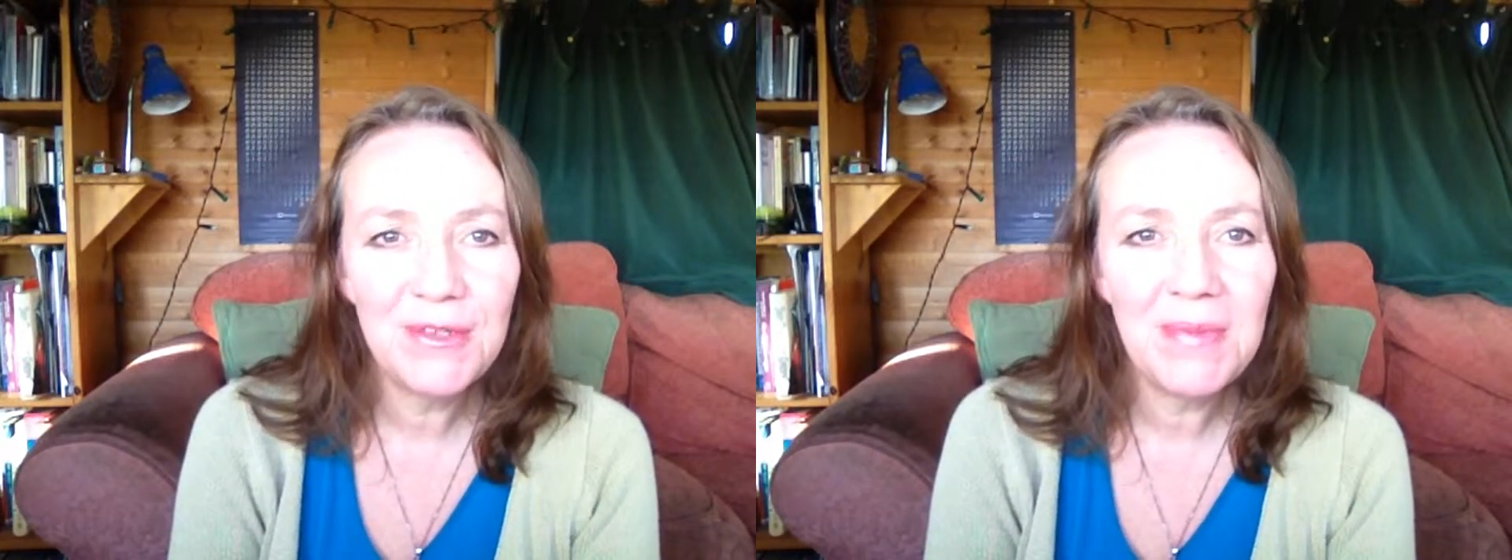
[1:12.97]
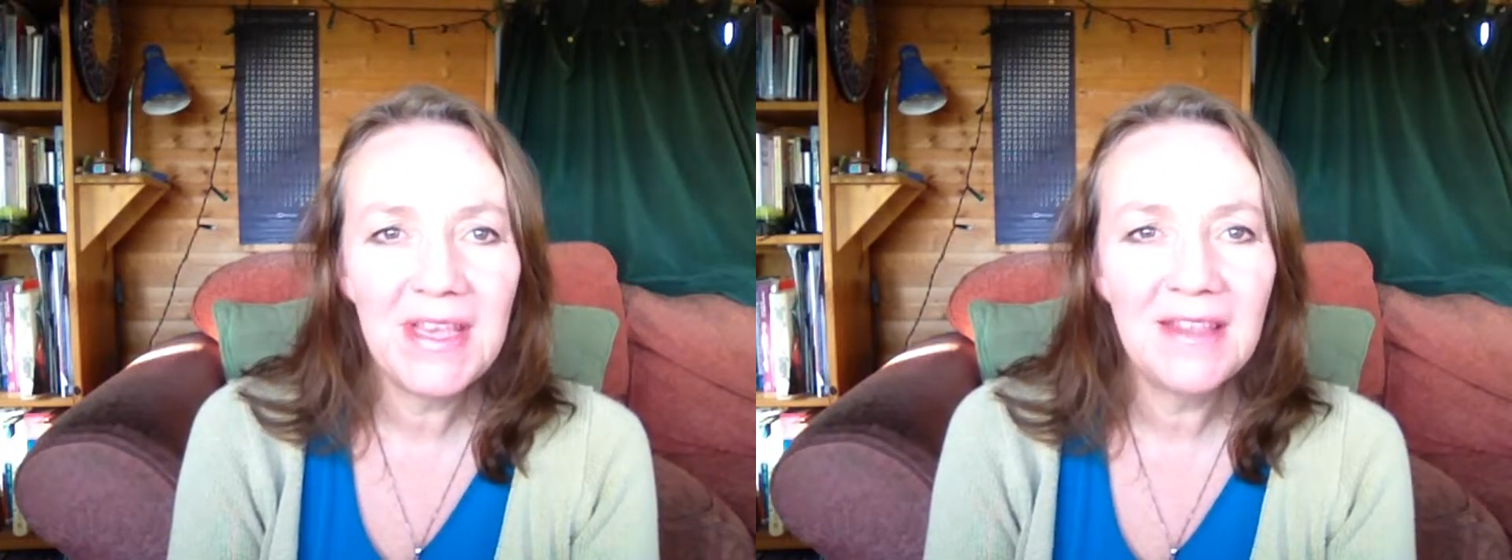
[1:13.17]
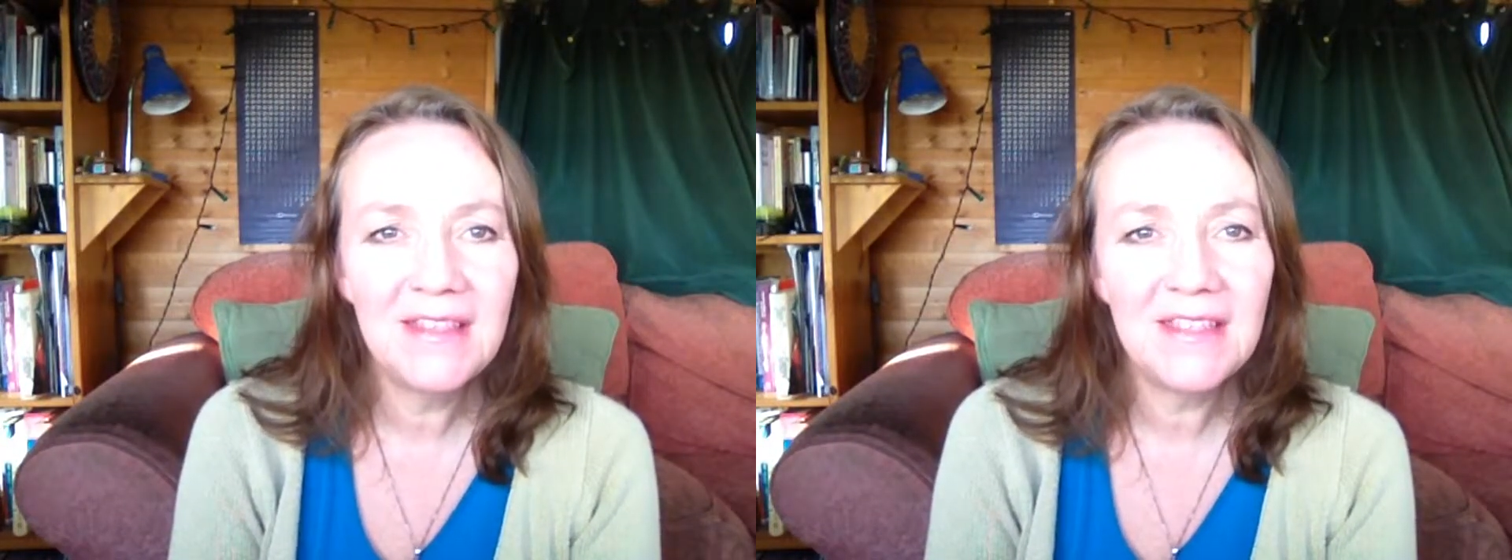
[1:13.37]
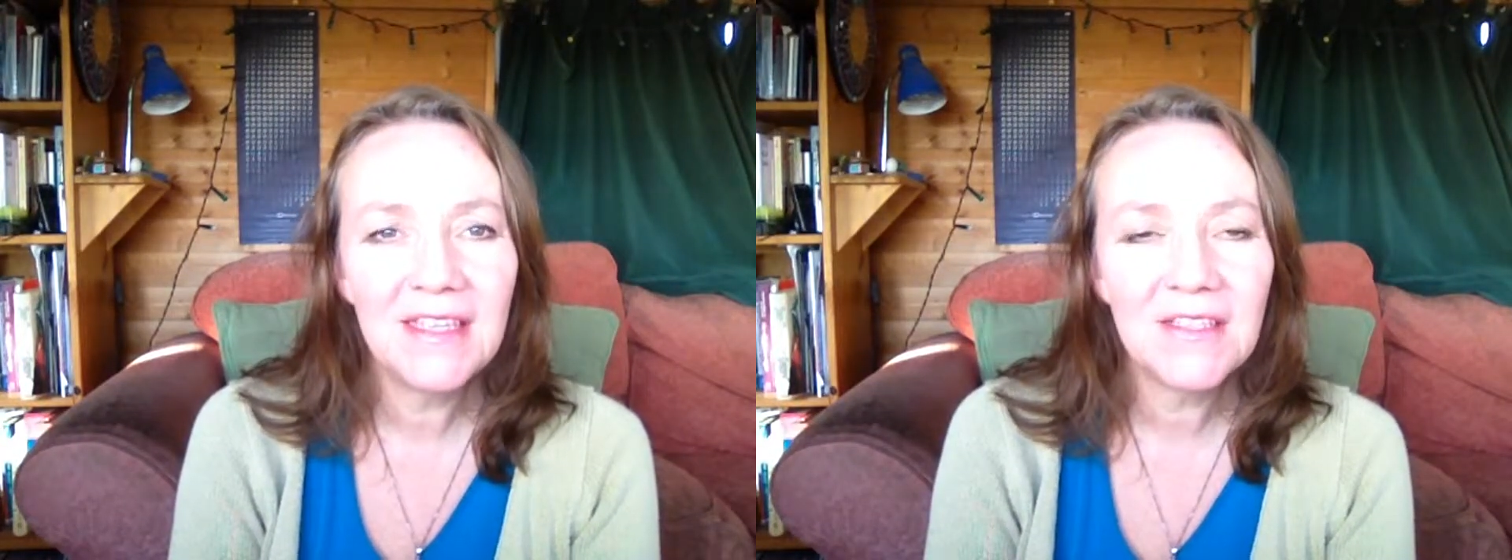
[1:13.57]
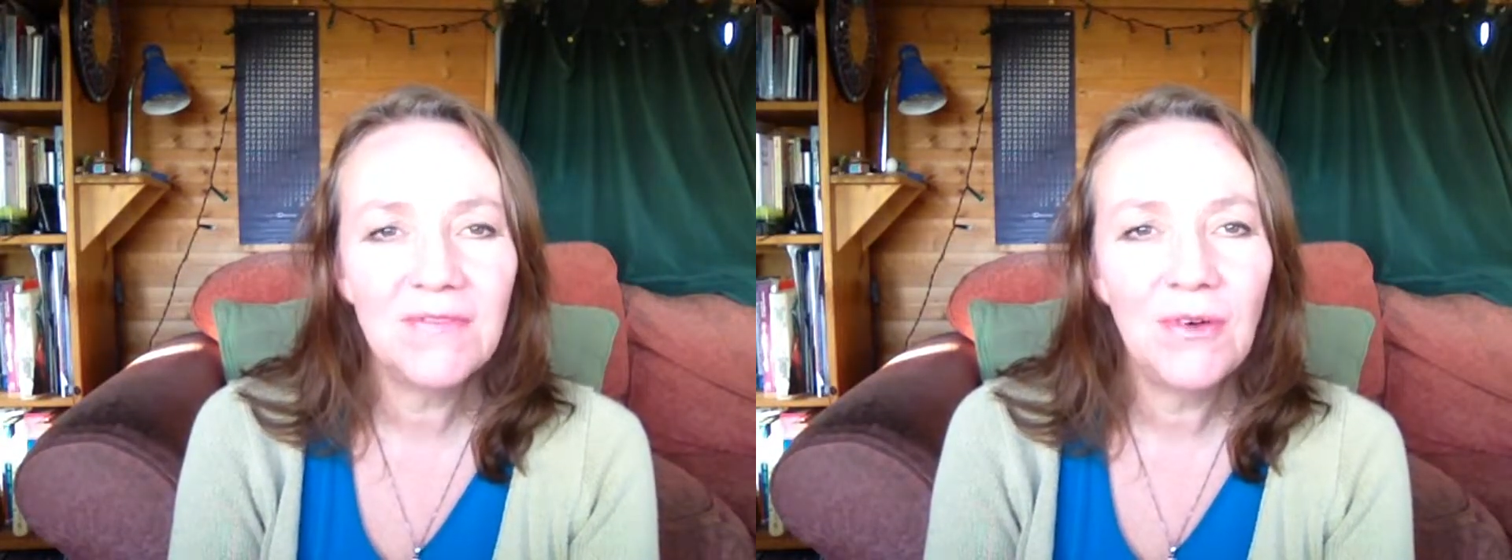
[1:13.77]
to being in the
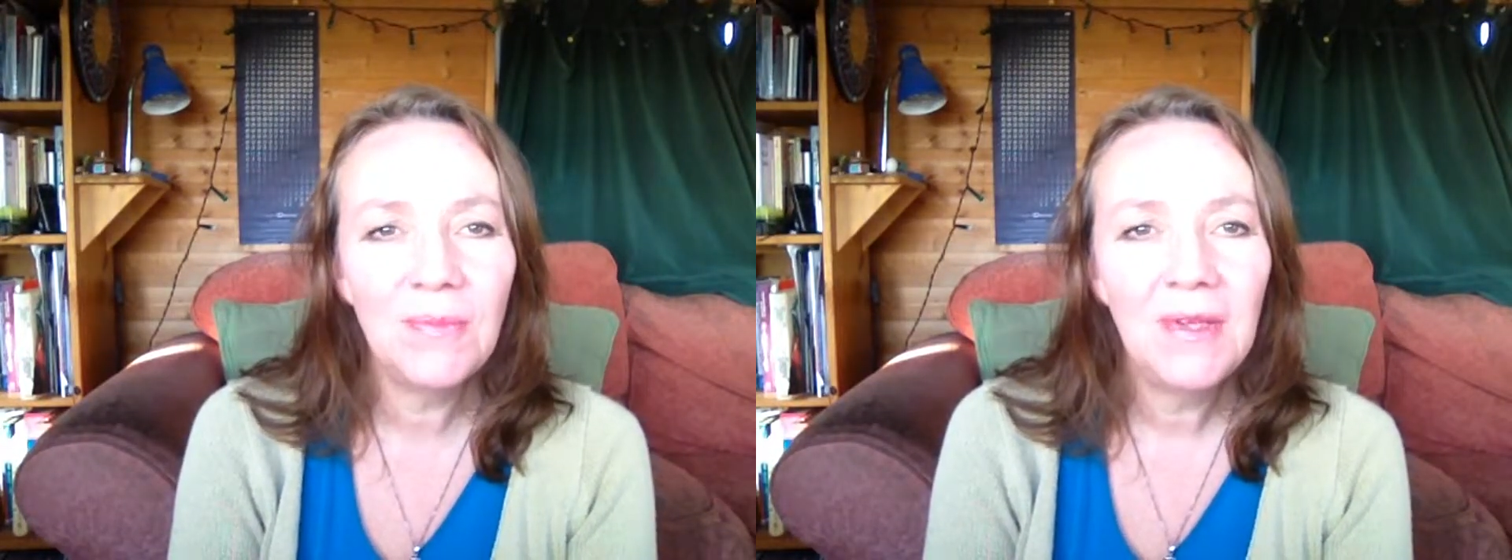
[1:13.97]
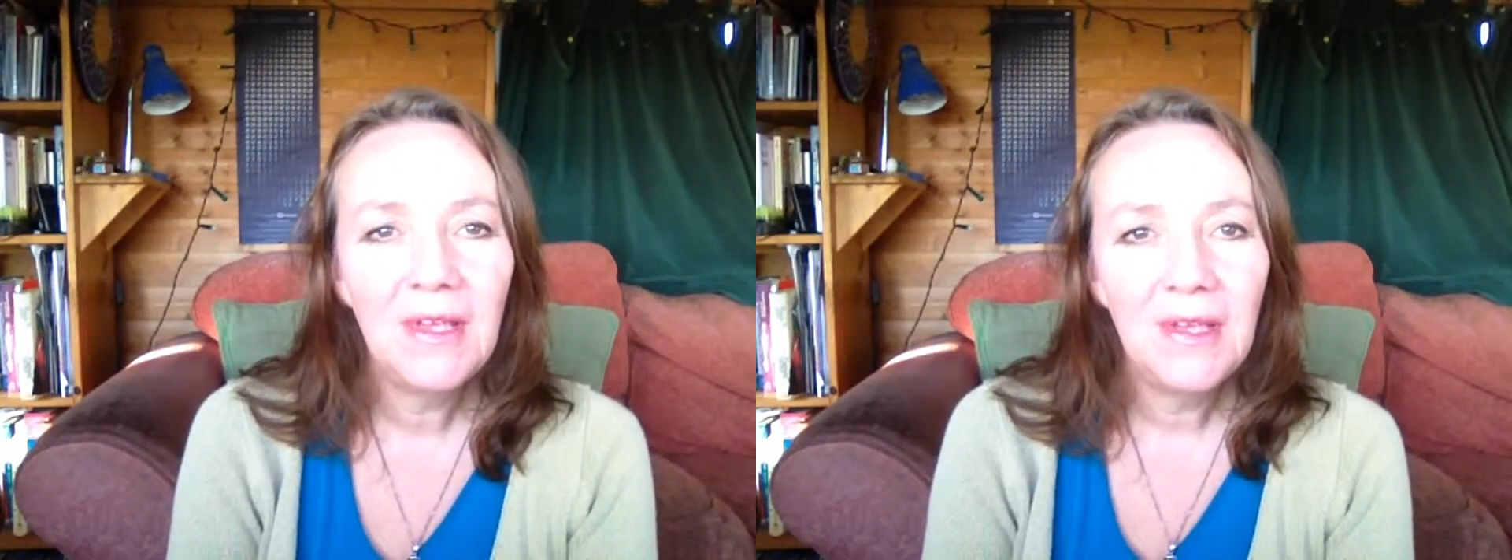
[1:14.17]
sixth form,